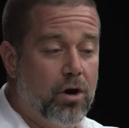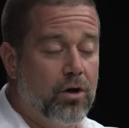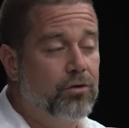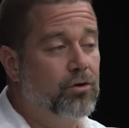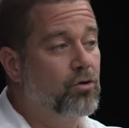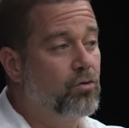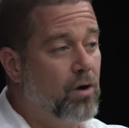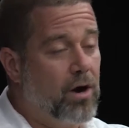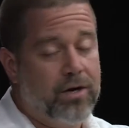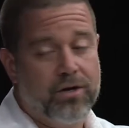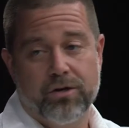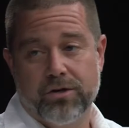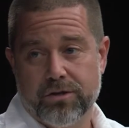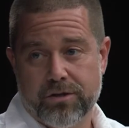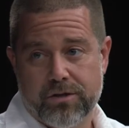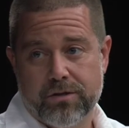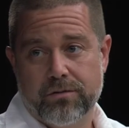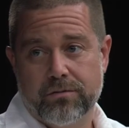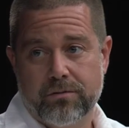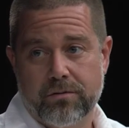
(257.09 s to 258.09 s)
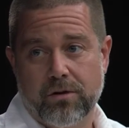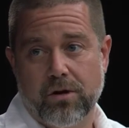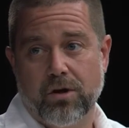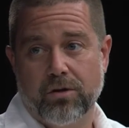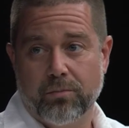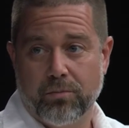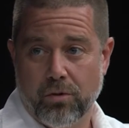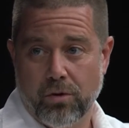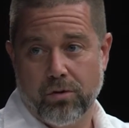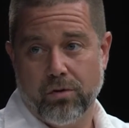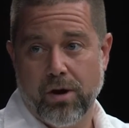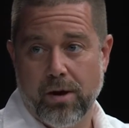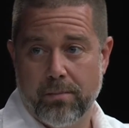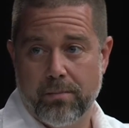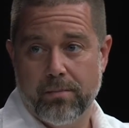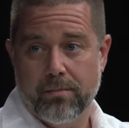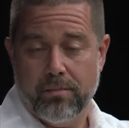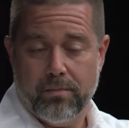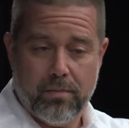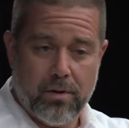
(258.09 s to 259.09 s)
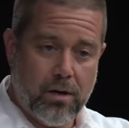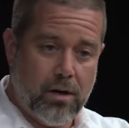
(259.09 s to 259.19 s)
all the directors and all the program